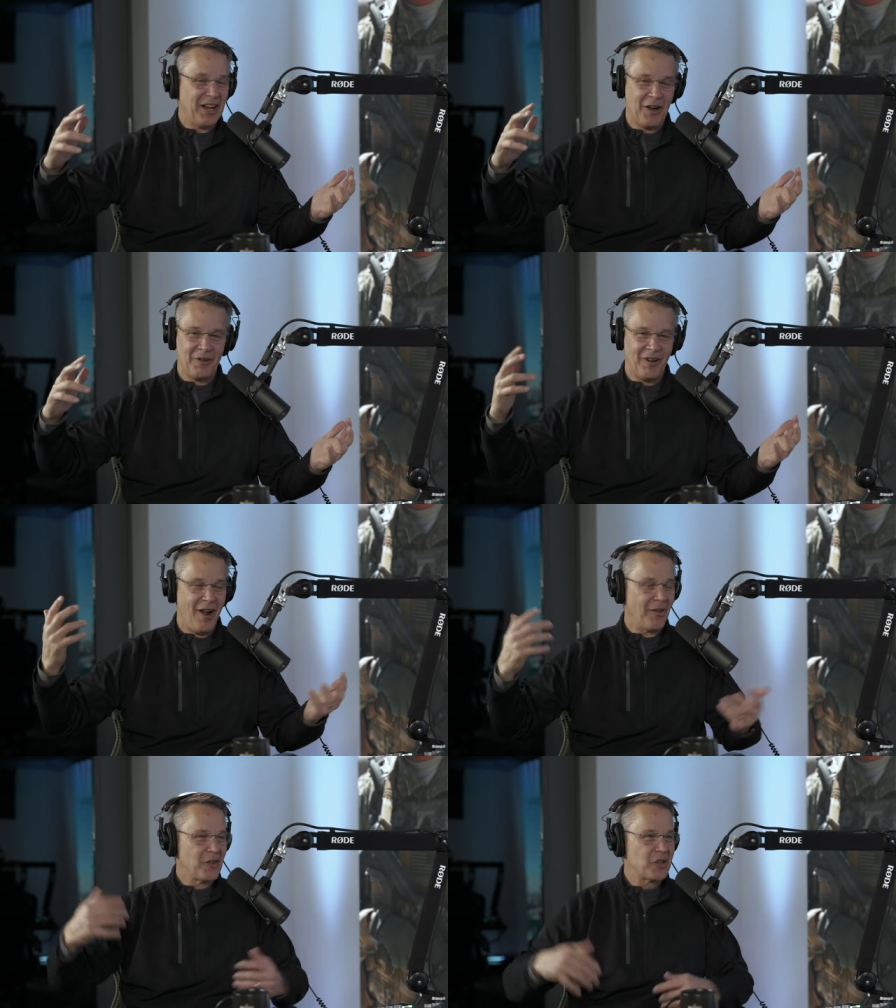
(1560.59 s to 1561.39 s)
you know,
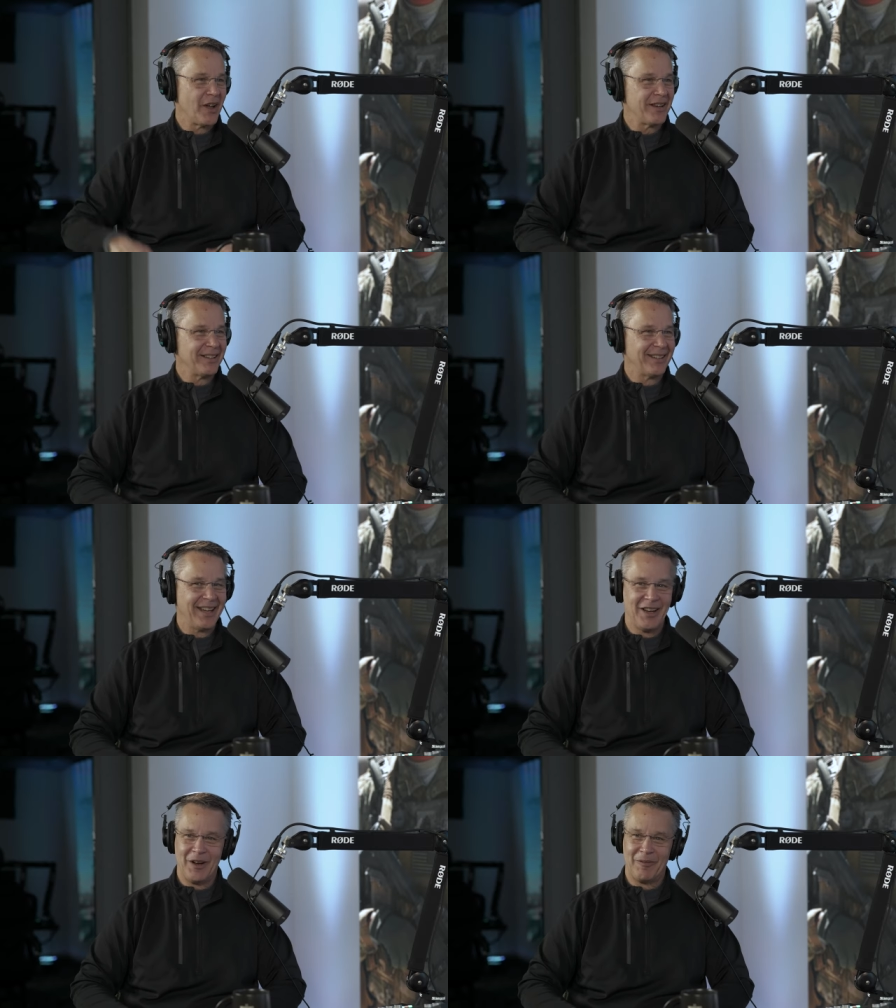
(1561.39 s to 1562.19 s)
all of a
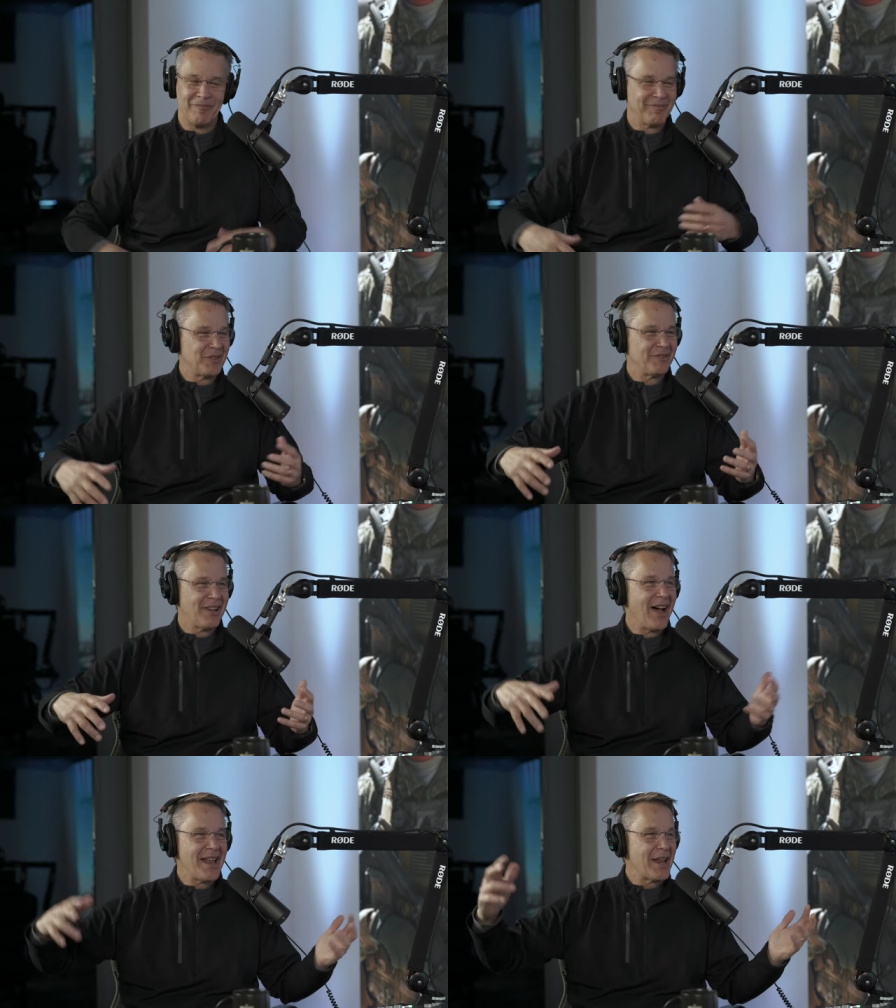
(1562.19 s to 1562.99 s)
sudden, you know,
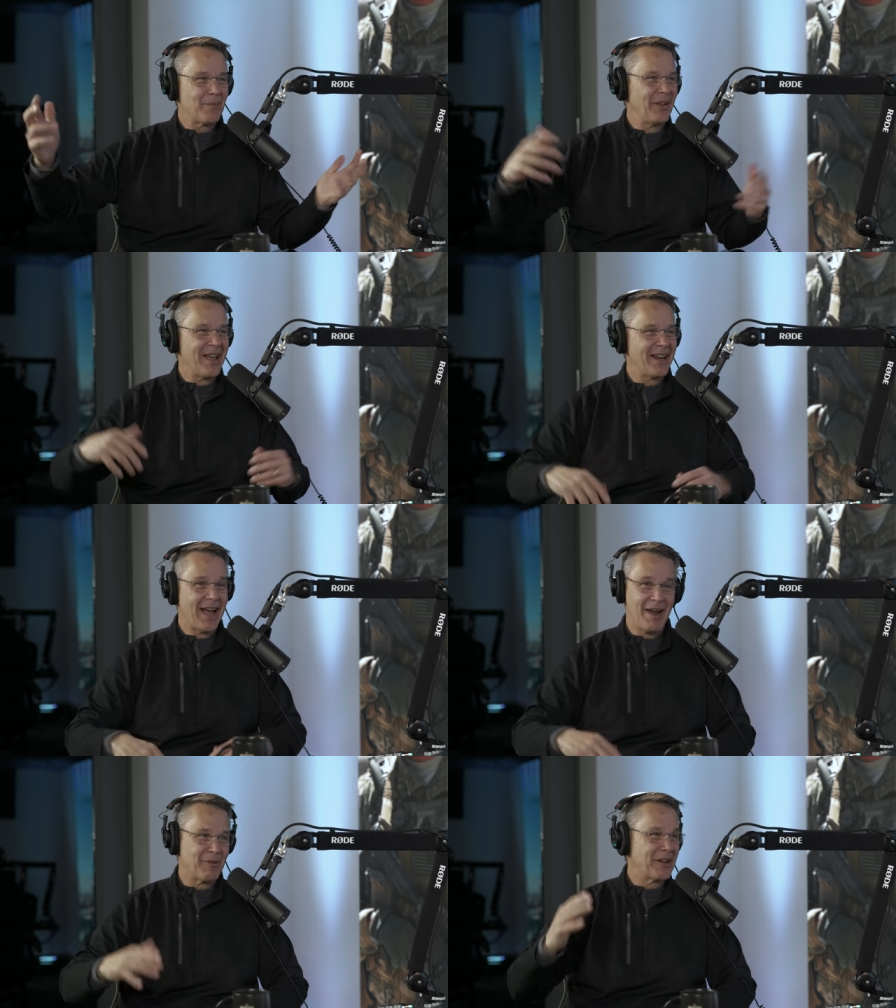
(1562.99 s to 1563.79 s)
God had a
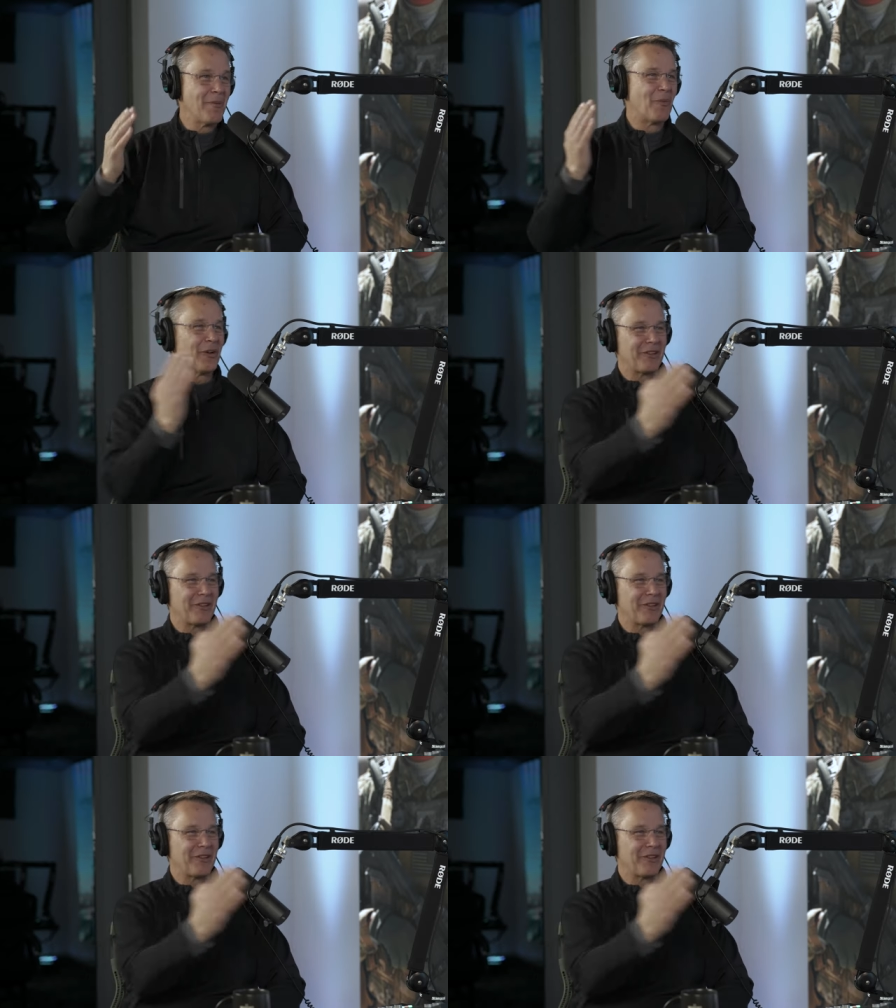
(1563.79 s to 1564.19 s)
plan, I would come